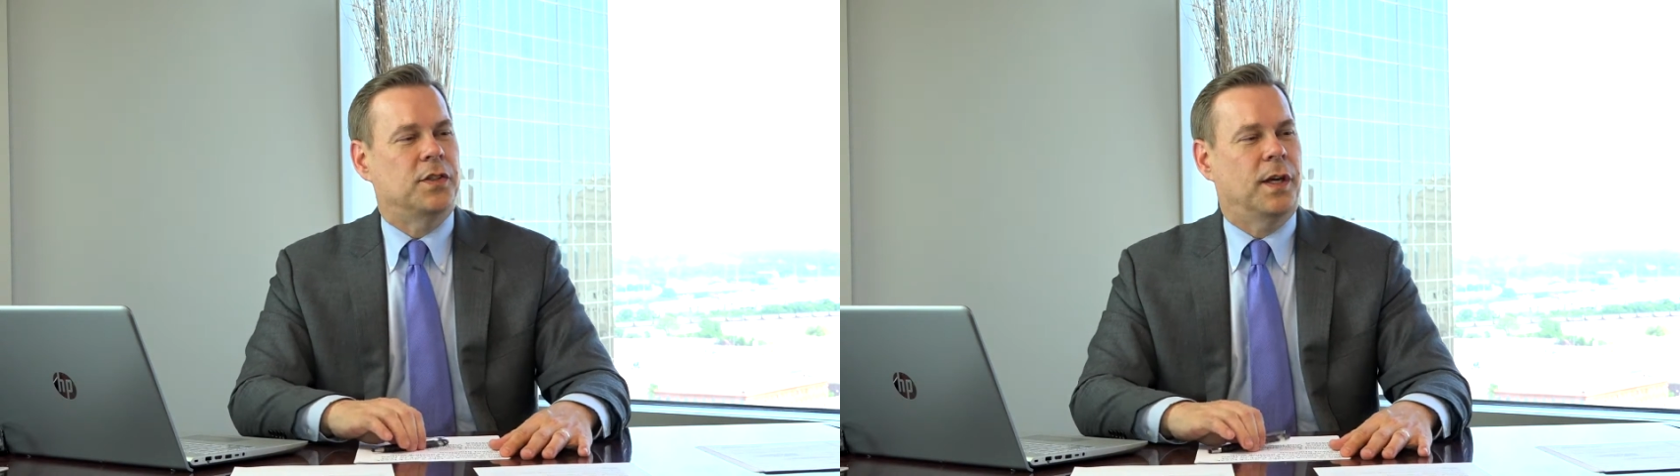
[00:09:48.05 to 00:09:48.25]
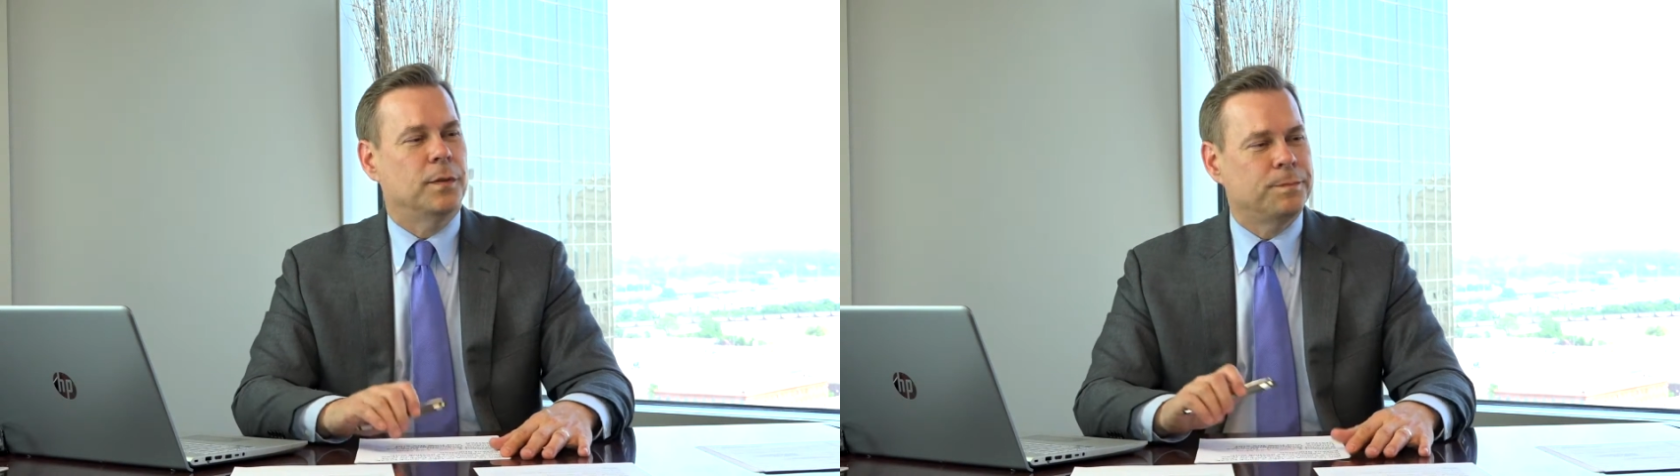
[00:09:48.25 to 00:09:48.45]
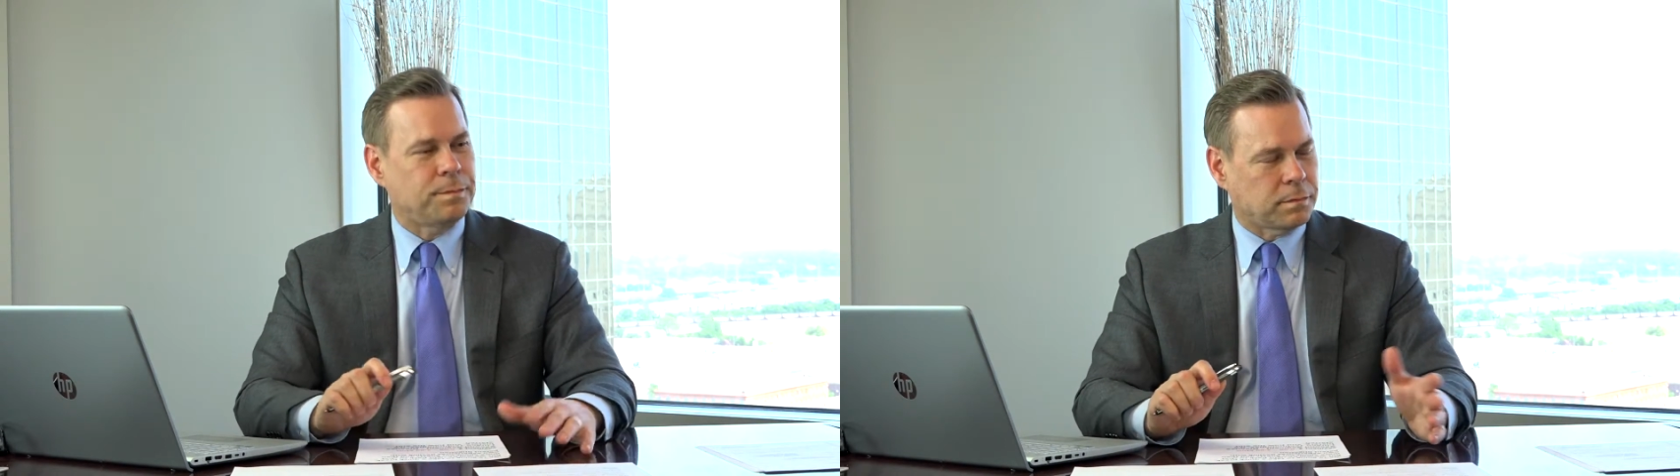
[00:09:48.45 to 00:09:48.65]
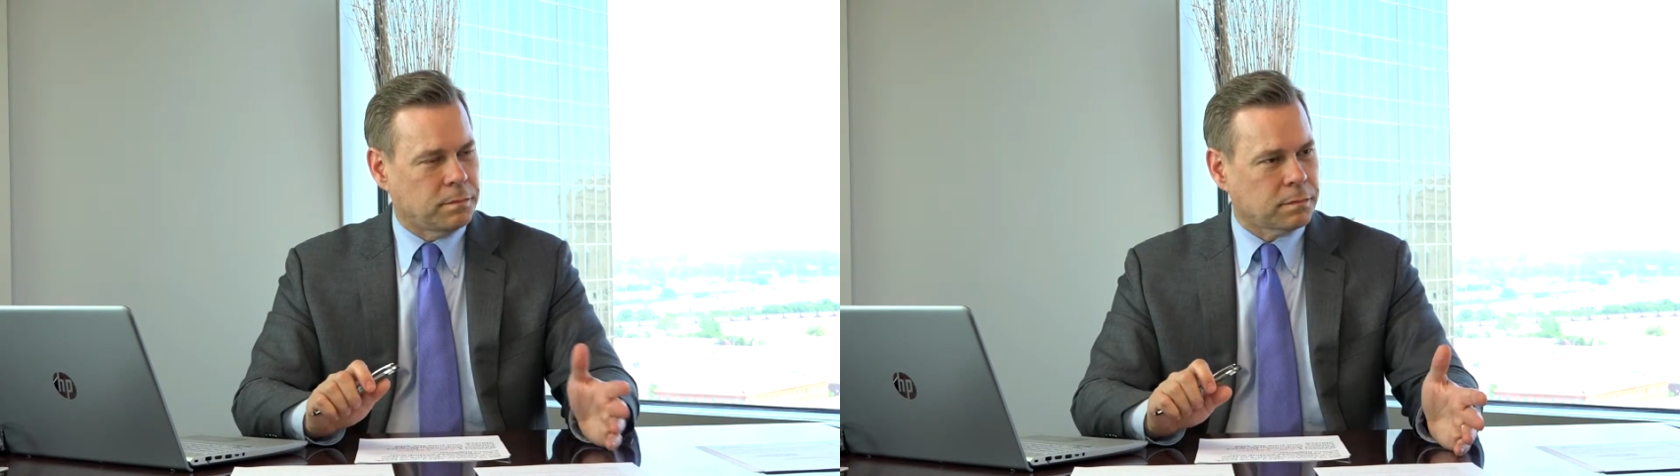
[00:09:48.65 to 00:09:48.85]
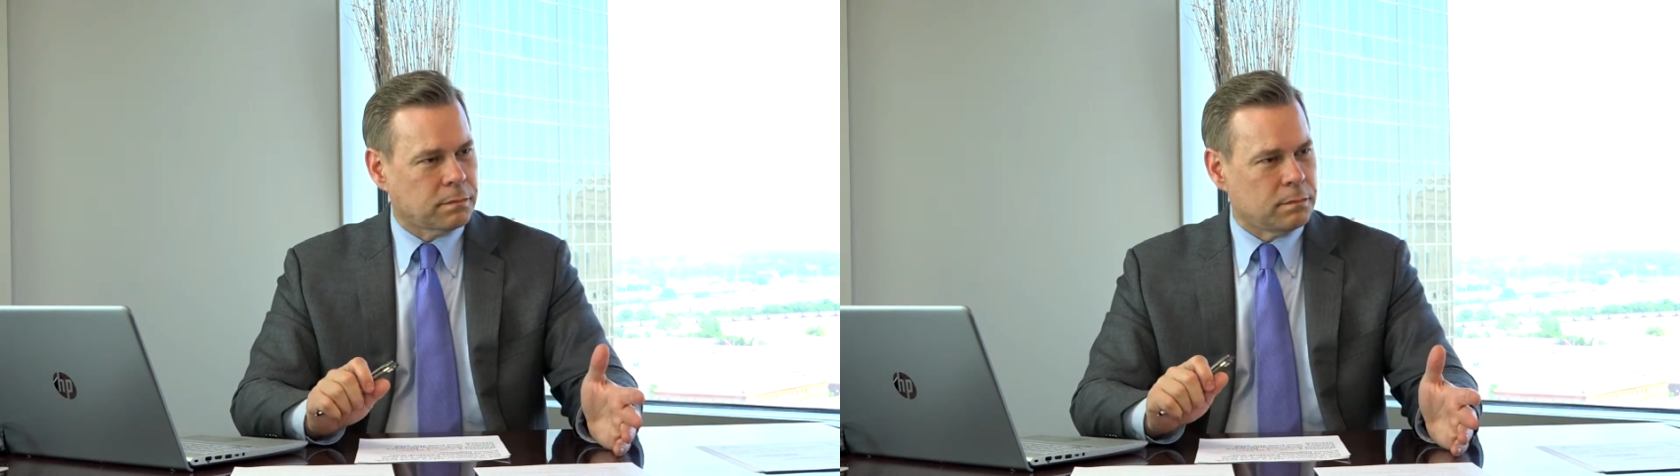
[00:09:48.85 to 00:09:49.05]
So
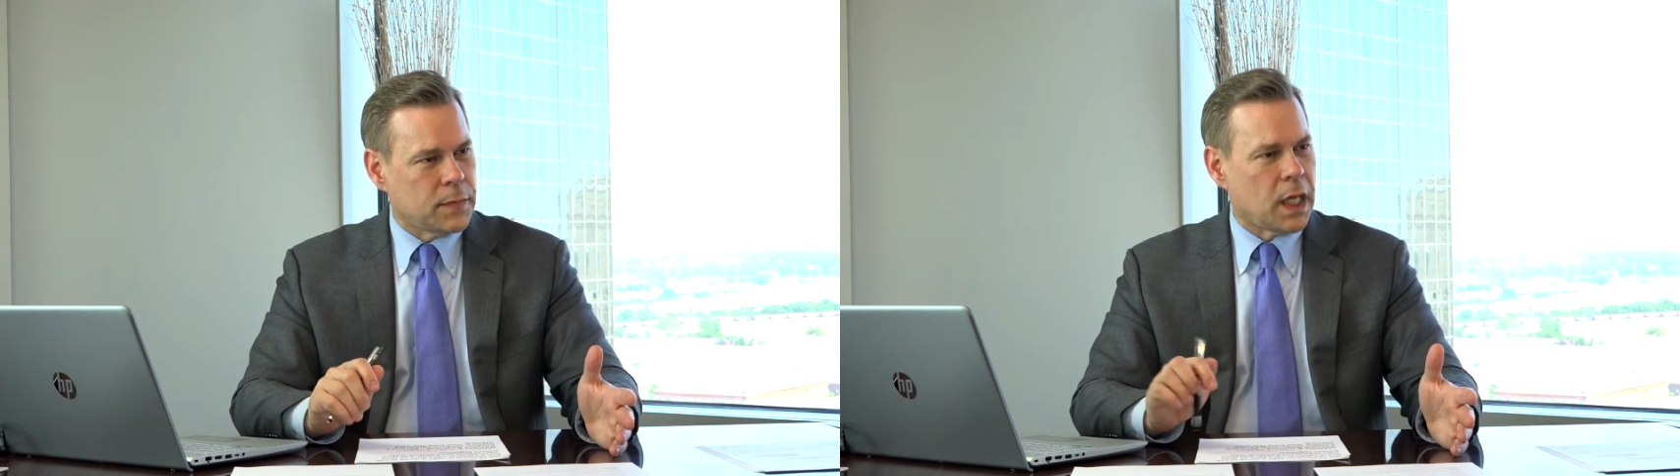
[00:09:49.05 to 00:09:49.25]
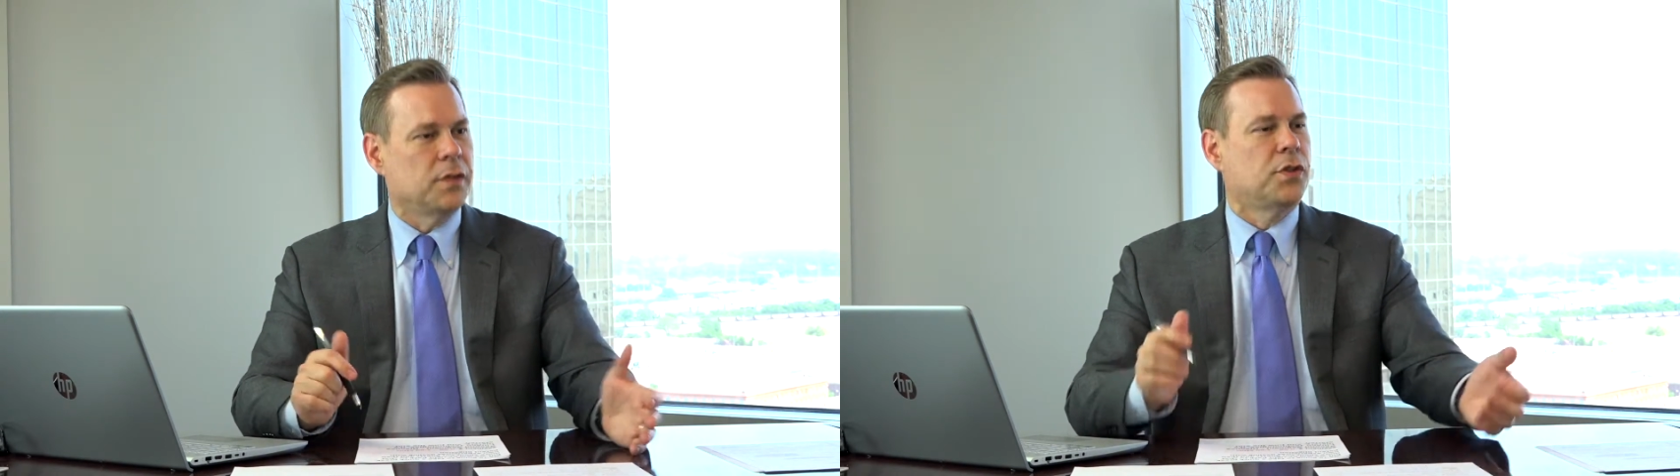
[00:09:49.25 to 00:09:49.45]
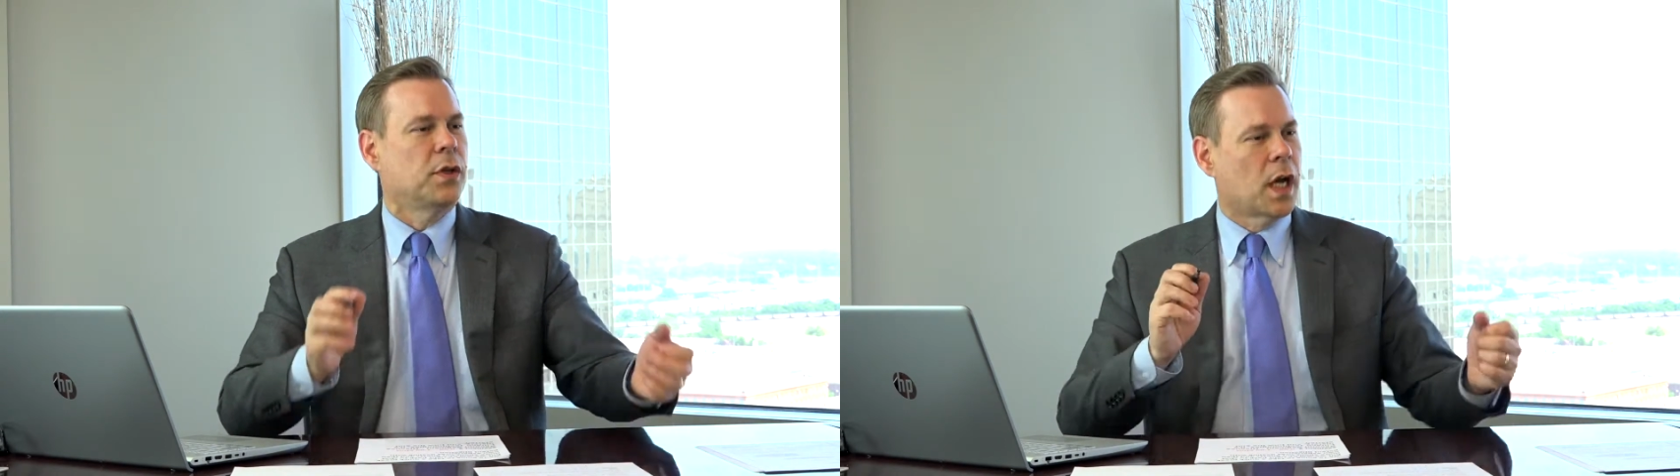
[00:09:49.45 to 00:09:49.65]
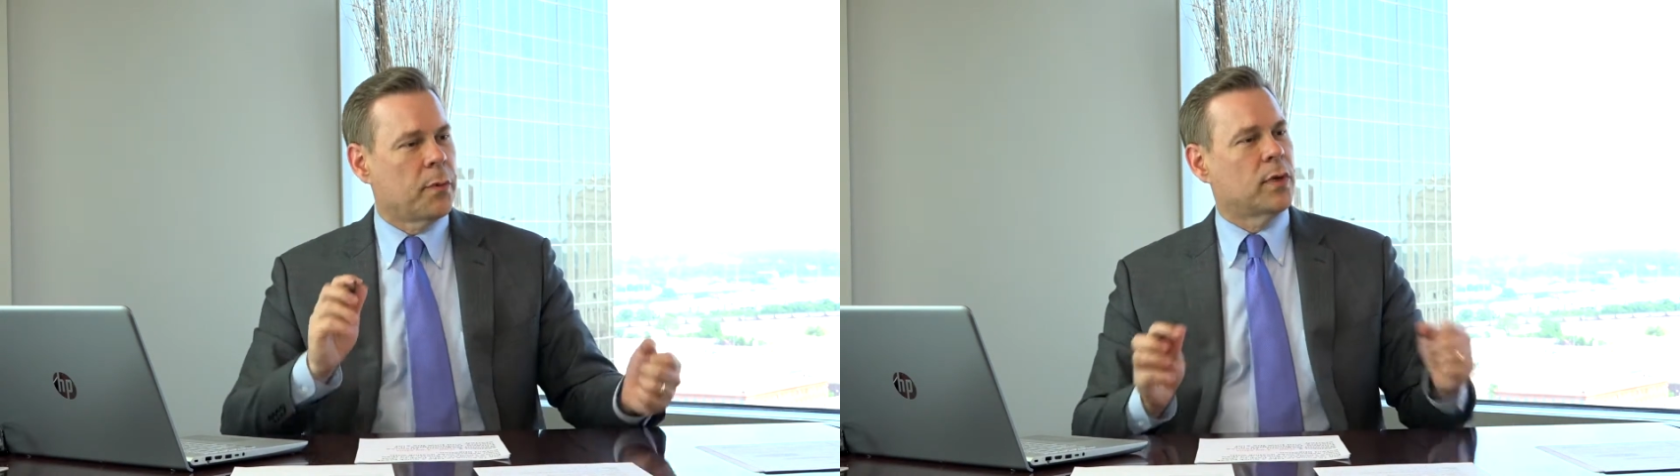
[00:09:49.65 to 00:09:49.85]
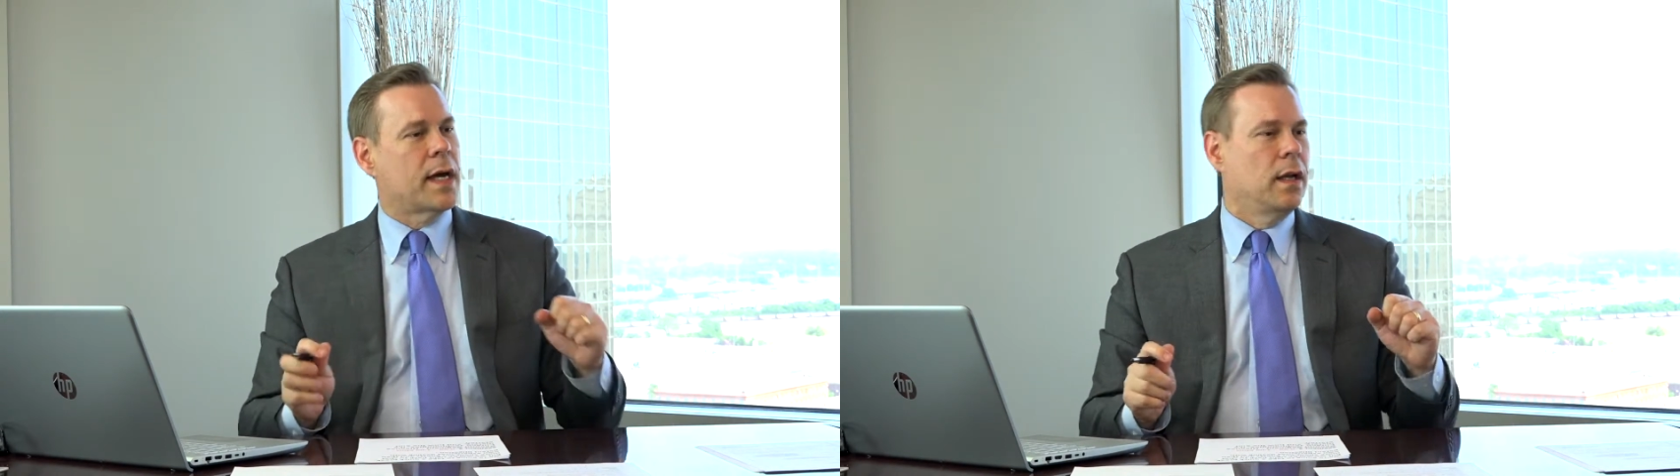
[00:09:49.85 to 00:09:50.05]
you're
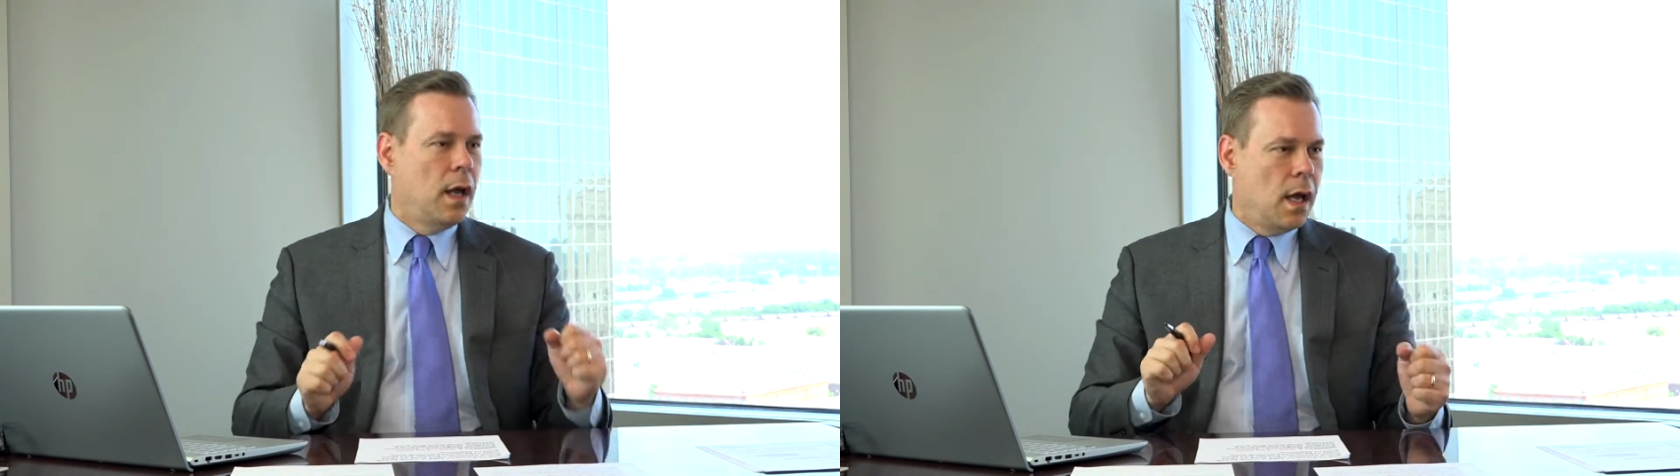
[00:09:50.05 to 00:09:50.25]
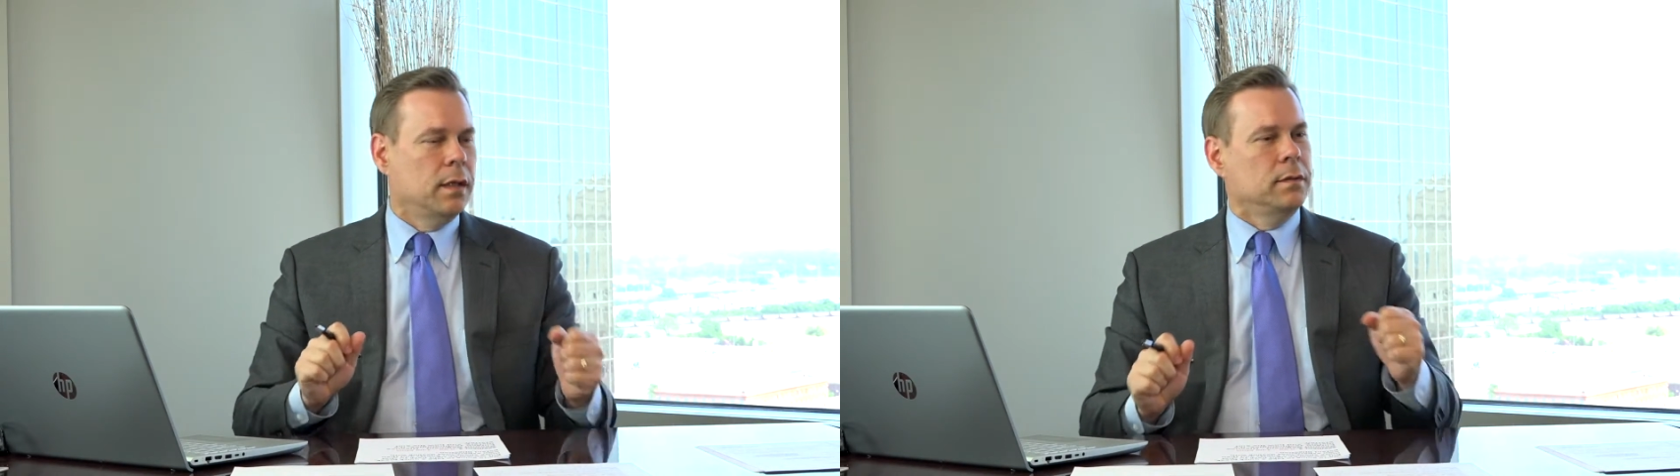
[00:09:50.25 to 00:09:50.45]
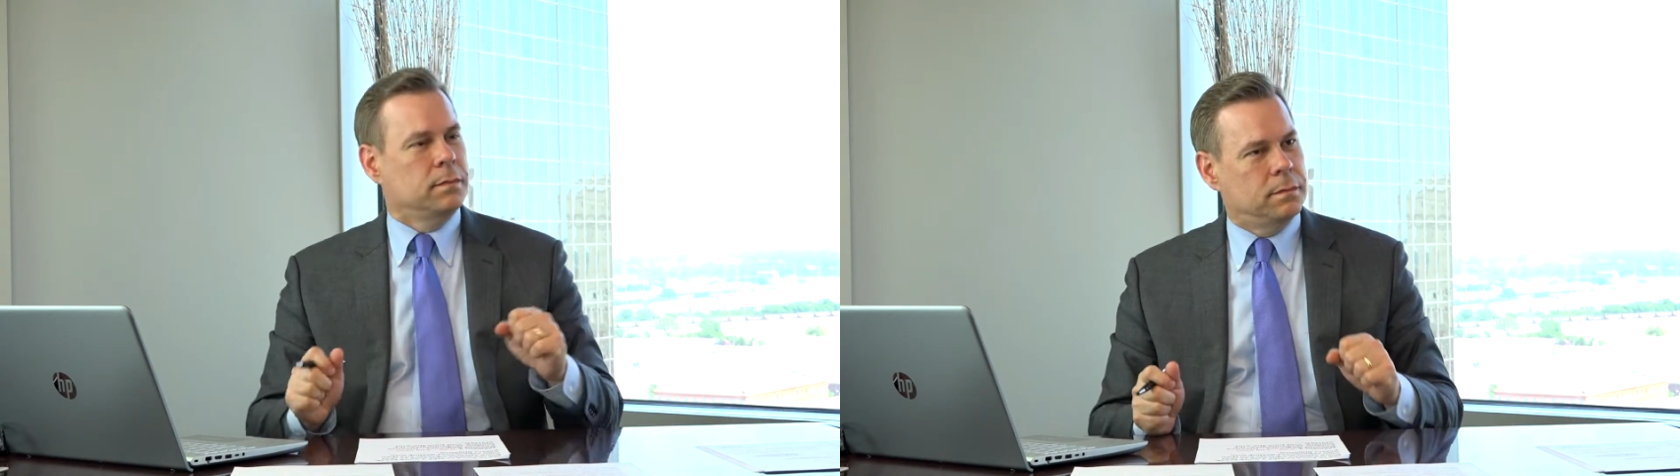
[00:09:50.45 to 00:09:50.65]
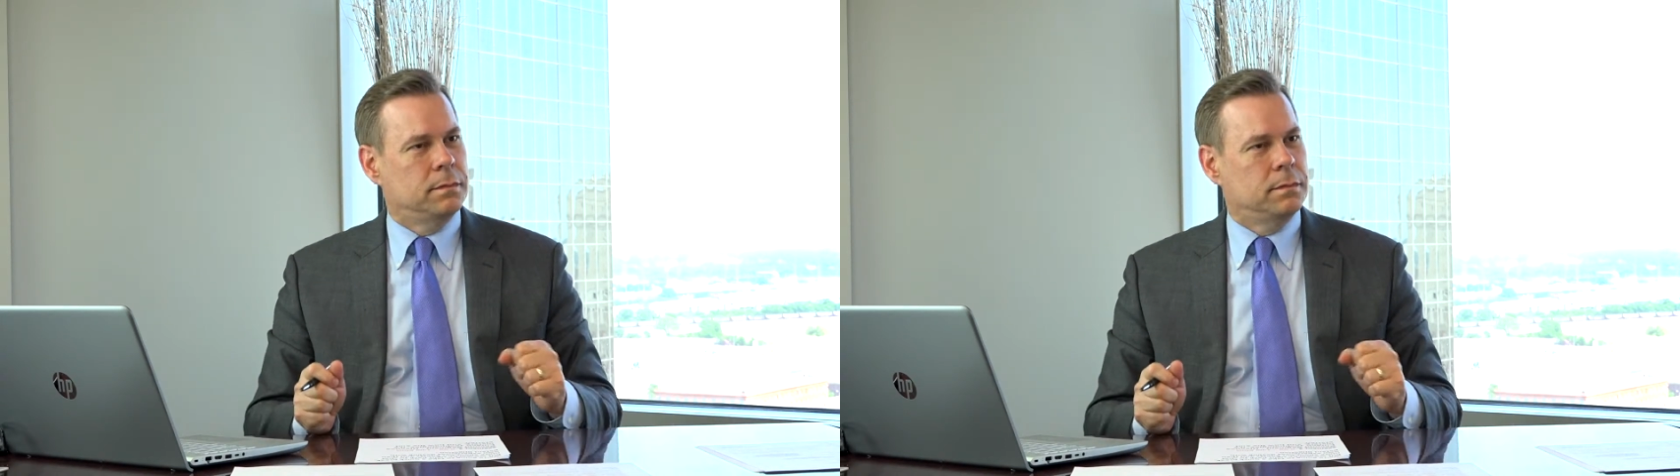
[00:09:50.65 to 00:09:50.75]
humming right along,